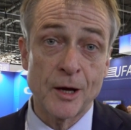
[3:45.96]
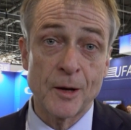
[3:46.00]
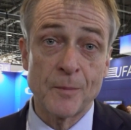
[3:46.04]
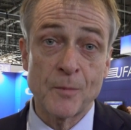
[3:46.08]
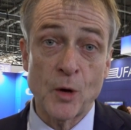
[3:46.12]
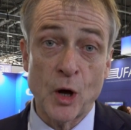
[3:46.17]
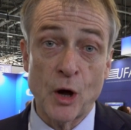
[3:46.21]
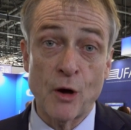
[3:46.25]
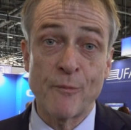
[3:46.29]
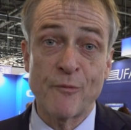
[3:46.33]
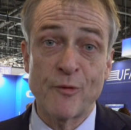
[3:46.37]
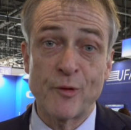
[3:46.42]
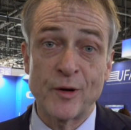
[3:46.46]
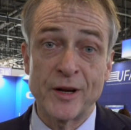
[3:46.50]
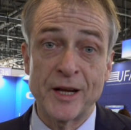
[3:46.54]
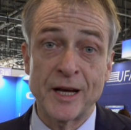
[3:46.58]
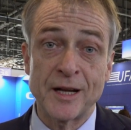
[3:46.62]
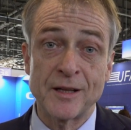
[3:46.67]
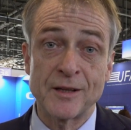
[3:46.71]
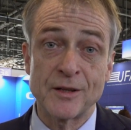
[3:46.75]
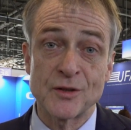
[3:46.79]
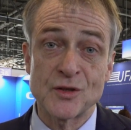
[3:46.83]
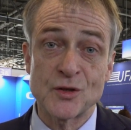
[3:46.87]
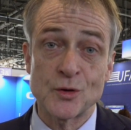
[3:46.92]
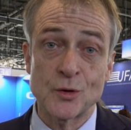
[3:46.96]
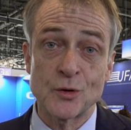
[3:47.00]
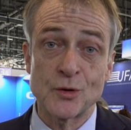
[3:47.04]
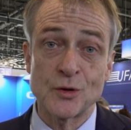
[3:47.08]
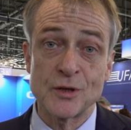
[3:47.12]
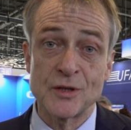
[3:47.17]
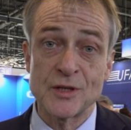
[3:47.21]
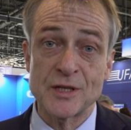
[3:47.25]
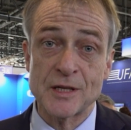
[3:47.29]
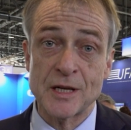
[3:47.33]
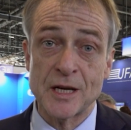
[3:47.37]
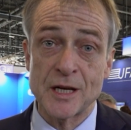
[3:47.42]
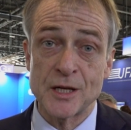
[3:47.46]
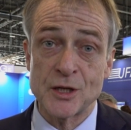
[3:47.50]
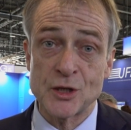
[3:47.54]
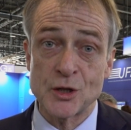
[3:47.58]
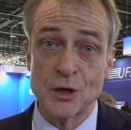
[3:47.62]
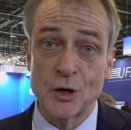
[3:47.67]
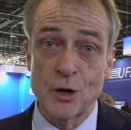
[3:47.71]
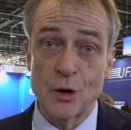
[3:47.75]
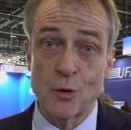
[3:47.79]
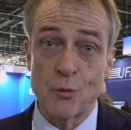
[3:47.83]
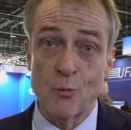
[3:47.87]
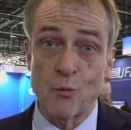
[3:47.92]
hopefully at a certain stage
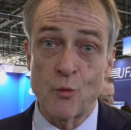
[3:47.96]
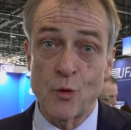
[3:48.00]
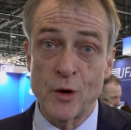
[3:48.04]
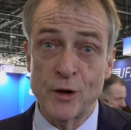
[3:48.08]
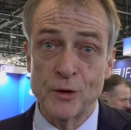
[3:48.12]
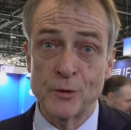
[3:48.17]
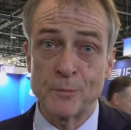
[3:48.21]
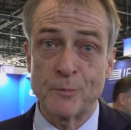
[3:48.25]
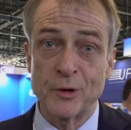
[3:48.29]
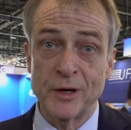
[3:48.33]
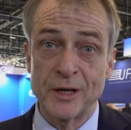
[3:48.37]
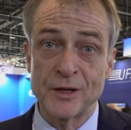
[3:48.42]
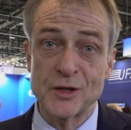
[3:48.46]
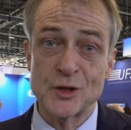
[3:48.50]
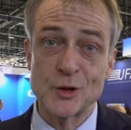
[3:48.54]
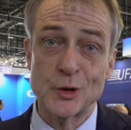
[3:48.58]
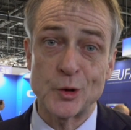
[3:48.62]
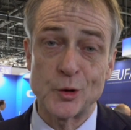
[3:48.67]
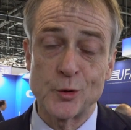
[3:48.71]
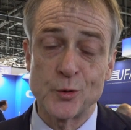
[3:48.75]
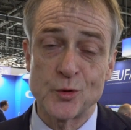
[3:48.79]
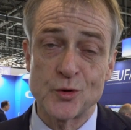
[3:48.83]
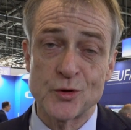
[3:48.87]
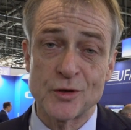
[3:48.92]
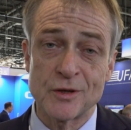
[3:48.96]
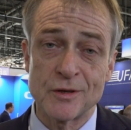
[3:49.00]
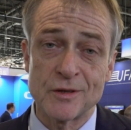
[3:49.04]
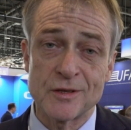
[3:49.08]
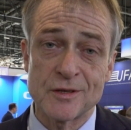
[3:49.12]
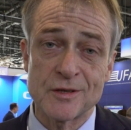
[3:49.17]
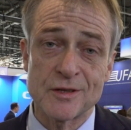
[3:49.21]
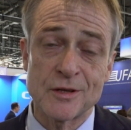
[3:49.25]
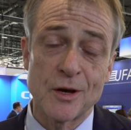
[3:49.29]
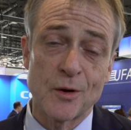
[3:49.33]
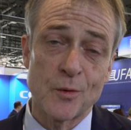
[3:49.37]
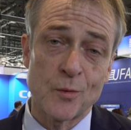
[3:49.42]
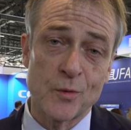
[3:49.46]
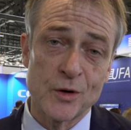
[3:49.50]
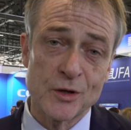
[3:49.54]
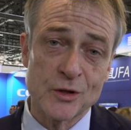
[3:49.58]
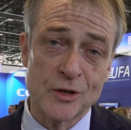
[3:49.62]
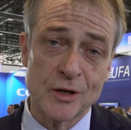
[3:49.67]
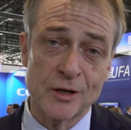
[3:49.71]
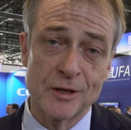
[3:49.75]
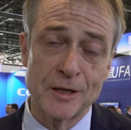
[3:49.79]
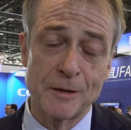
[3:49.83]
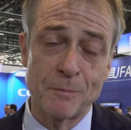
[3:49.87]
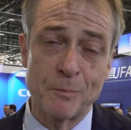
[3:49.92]
will bring solutions which
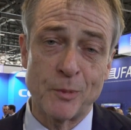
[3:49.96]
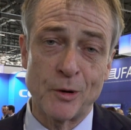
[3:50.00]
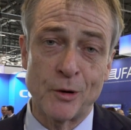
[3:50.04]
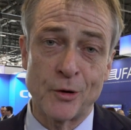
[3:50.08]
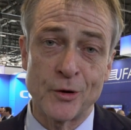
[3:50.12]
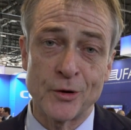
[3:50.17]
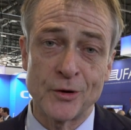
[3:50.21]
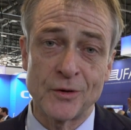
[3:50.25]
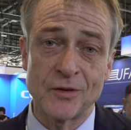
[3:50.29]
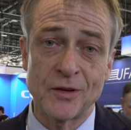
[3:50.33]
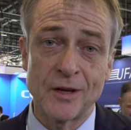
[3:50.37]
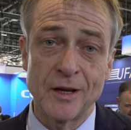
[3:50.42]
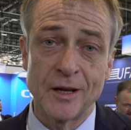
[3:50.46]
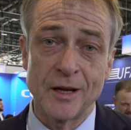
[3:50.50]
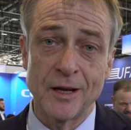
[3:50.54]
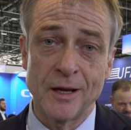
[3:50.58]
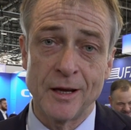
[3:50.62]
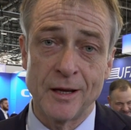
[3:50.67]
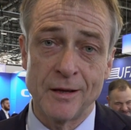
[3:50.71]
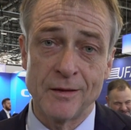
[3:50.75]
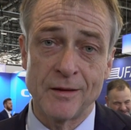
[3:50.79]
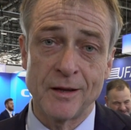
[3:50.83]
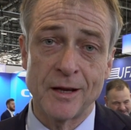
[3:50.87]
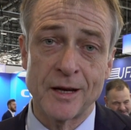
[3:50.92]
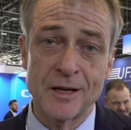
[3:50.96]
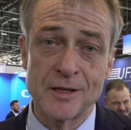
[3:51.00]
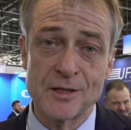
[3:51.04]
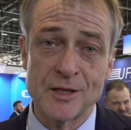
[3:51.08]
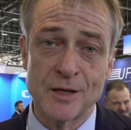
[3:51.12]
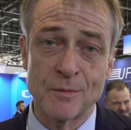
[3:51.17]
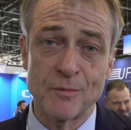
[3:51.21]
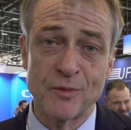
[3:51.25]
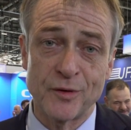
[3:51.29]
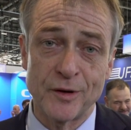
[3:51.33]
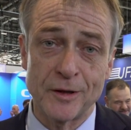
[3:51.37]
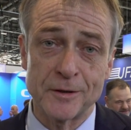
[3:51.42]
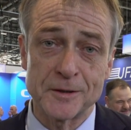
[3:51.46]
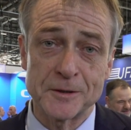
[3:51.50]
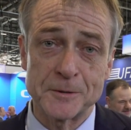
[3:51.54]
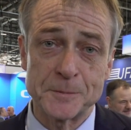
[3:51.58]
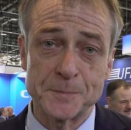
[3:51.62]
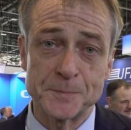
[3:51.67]
are deployed in the ATM field.